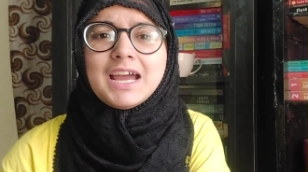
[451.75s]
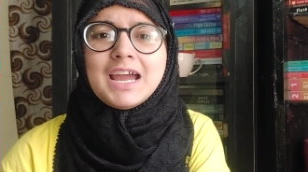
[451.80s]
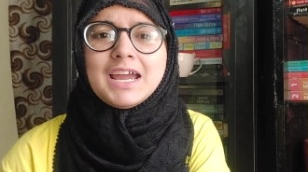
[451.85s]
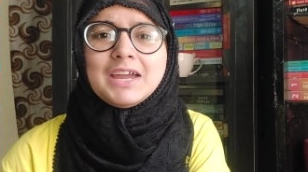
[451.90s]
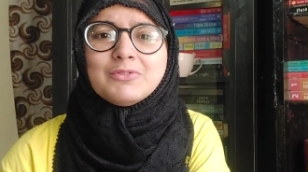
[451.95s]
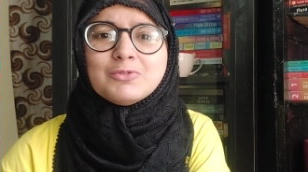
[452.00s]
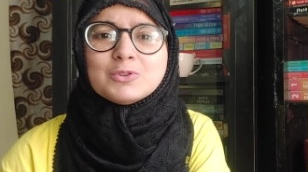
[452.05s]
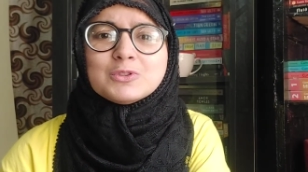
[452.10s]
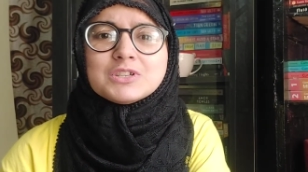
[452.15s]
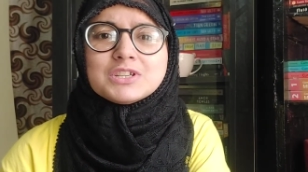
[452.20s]

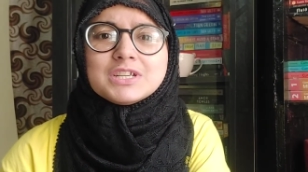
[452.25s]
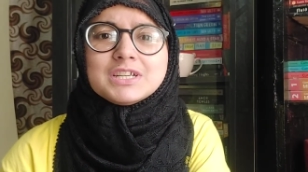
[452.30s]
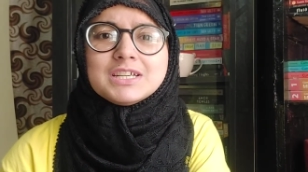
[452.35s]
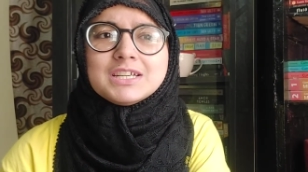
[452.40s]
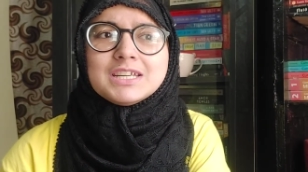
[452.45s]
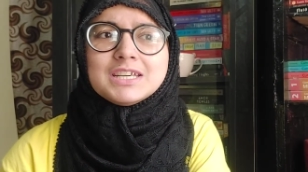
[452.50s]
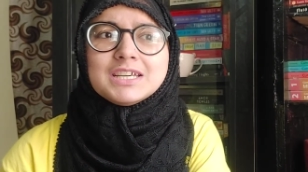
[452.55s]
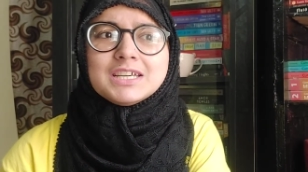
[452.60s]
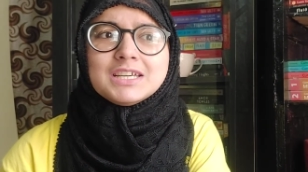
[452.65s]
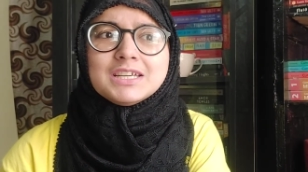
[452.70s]
I was
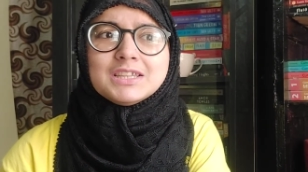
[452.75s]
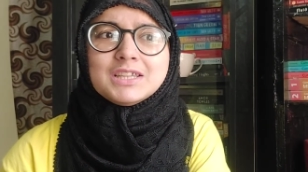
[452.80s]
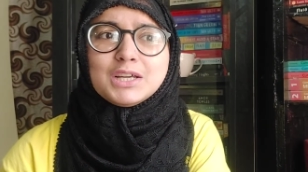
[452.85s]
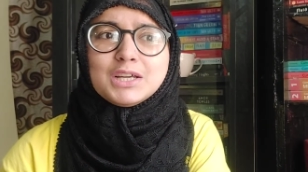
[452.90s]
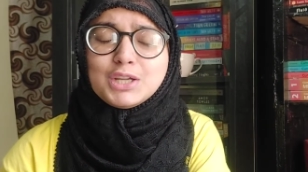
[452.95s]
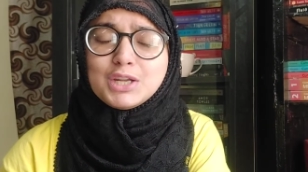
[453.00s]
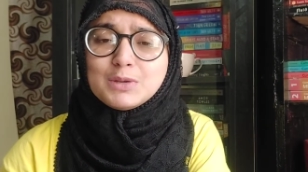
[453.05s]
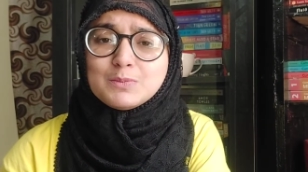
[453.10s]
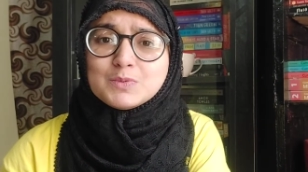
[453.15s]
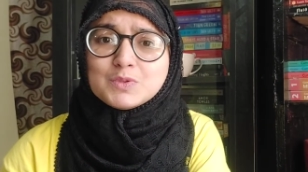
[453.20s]
reading the
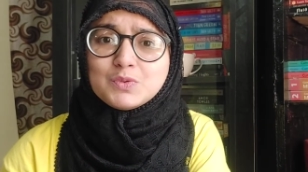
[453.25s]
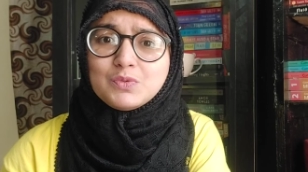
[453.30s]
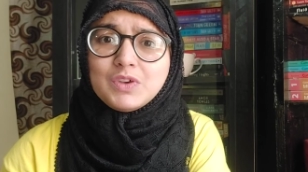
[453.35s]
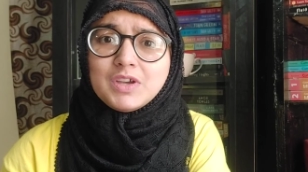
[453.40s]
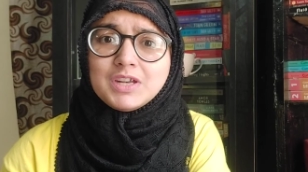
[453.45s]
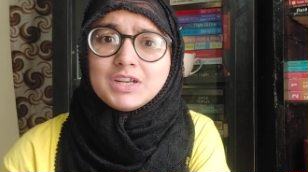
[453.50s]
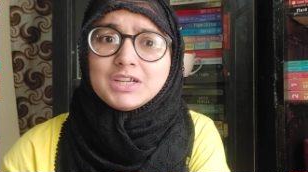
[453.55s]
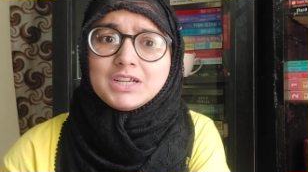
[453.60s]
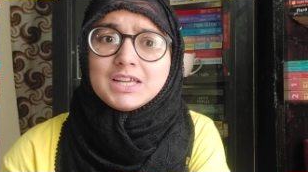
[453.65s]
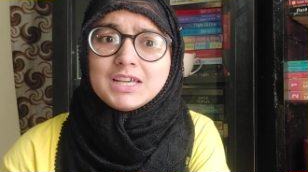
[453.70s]
Grimm's
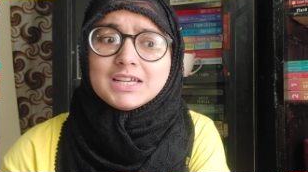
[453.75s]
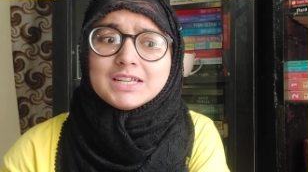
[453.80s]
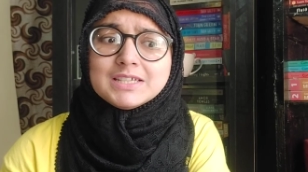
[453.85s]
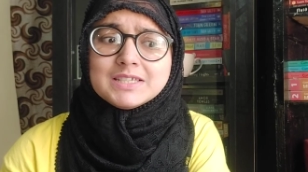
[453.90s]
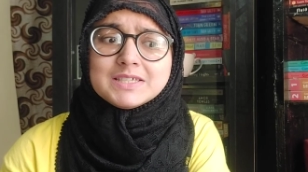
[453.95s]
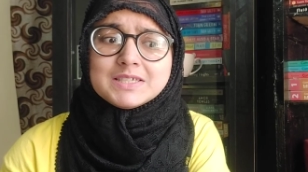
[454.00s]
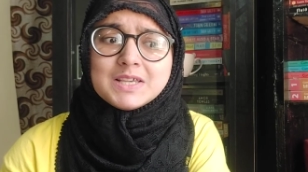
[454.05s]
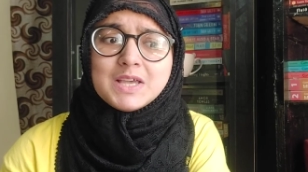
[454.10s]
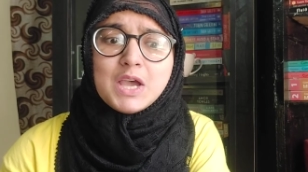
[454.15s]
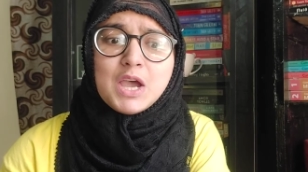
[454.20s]
fairy
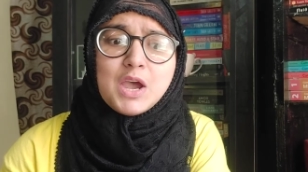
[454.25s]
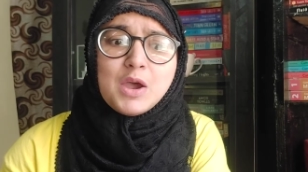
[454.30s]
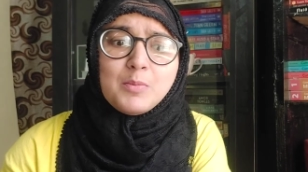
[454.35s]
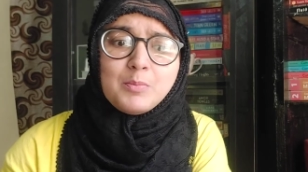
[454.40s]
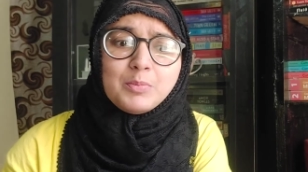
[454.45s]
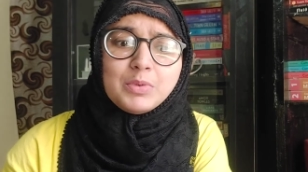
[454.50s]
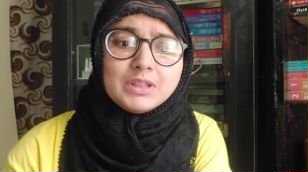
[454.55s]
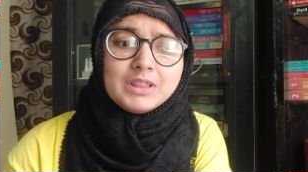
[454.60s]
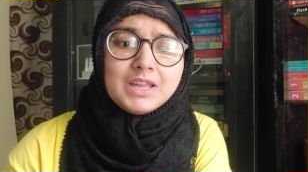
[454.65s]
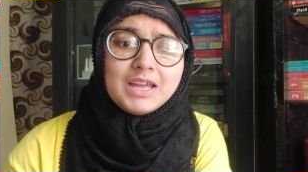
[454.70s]
tales,
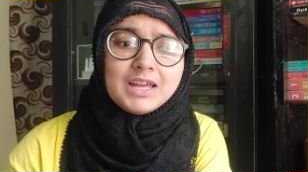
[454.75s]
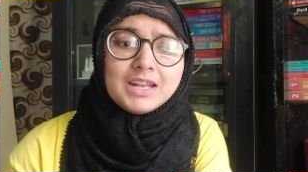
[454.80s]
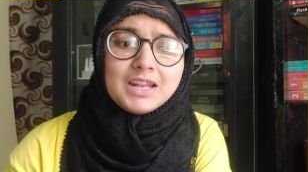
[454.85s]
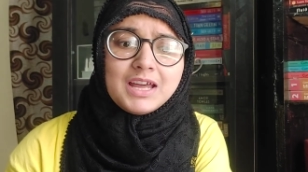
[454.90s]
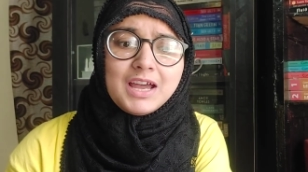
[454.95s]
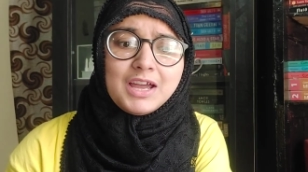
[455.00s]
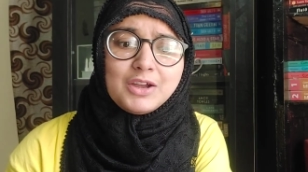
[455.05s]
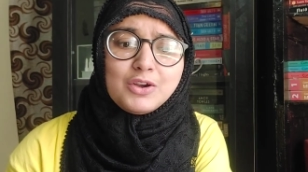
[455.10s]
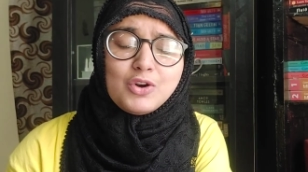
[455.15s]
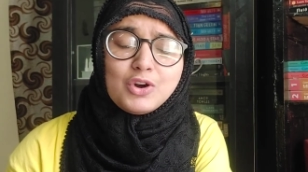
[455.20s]
but
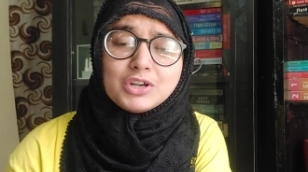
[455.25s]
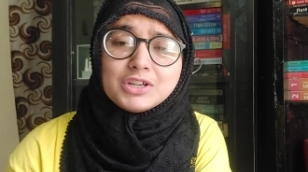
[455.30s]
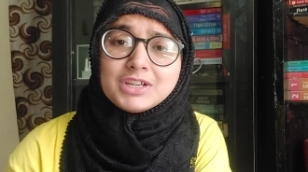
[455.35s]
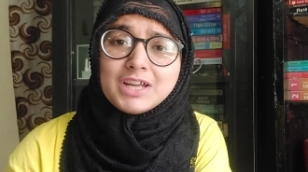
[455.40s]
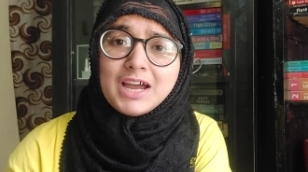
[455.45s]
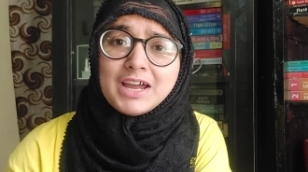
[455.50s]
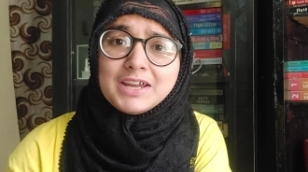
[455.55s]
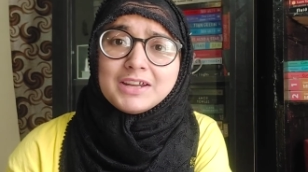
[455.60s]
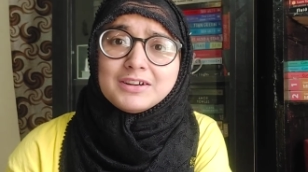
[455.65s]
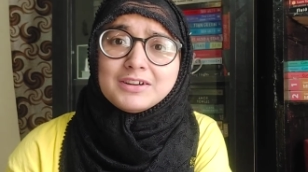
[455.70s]
then I got
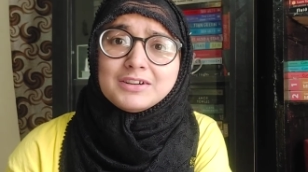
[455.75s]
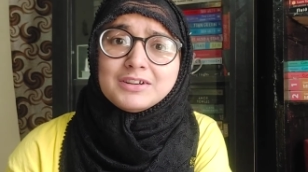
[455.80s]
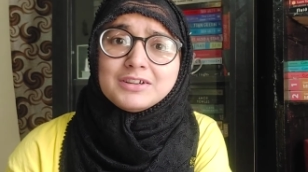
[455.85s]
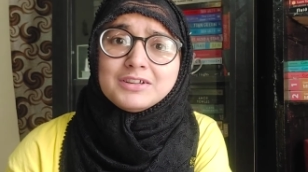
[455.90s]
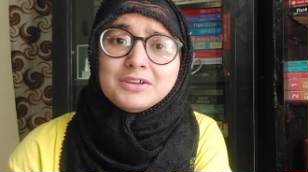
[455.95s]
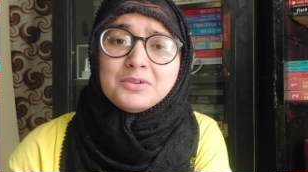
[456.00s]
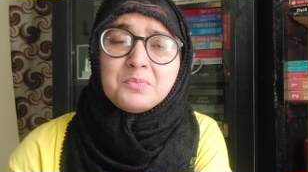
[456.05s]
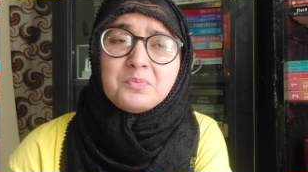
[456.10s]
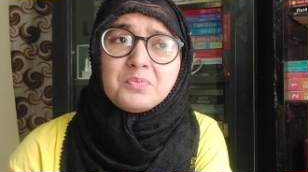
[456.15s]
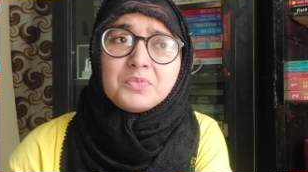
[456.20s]
tired
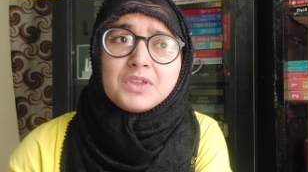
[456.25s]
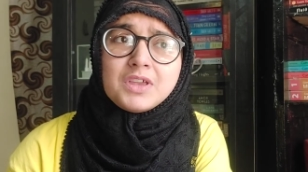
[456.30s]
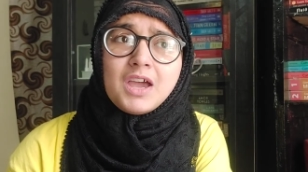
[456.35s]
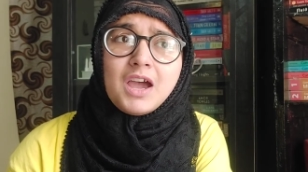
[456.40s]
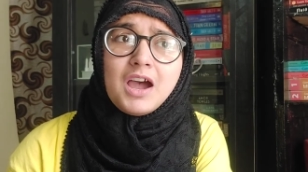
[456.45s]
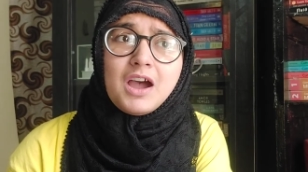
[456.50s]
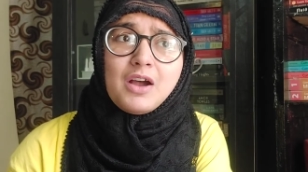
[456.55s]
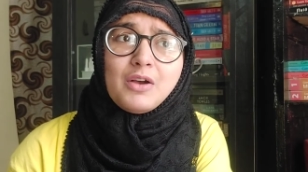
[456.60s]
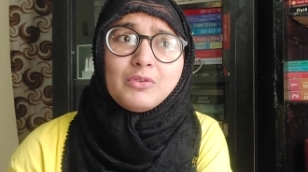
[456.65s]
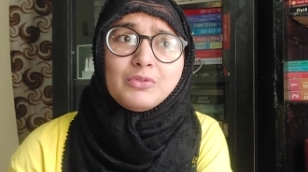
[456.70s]

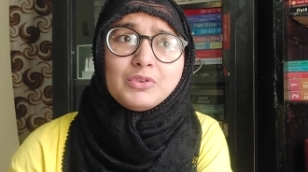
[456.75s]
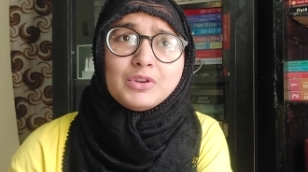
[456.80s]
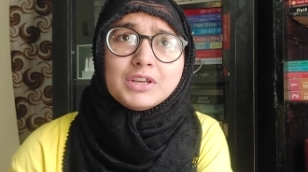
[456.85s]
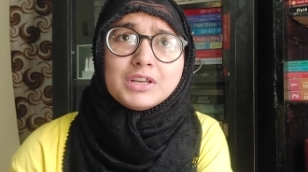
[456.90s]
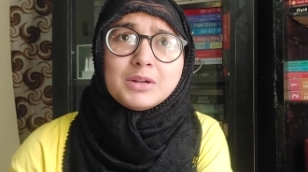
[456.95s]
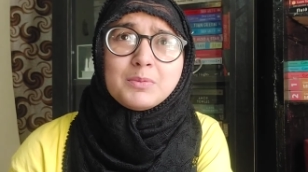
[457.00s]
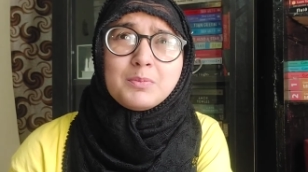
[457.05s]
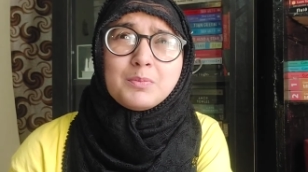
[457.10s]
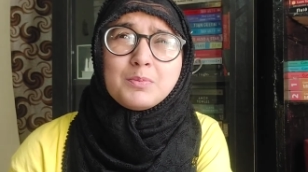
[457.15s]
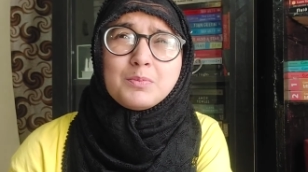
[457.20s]

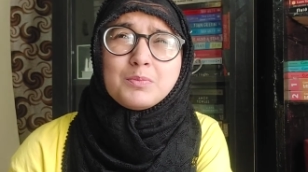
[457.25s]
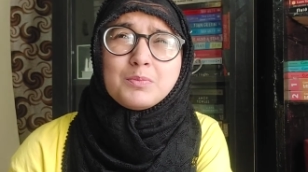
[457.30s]
after,